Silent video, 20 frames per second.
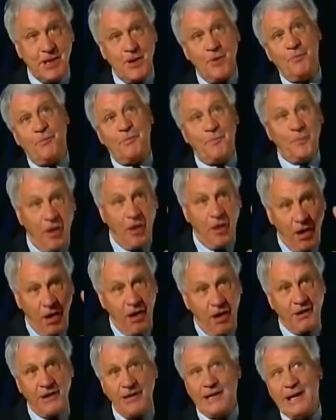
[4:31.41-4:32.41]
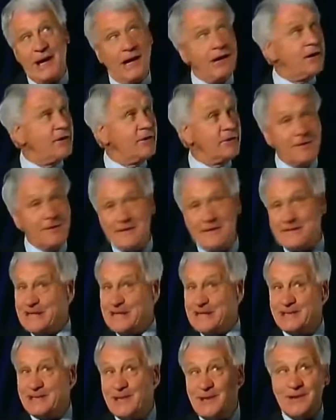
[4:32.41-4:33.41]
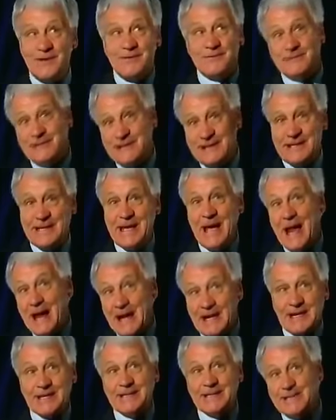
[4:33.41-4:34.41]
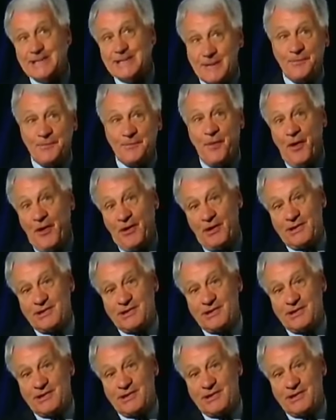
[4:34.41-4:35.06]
oh, Paul, he kind of looked and I said, you know, get it into the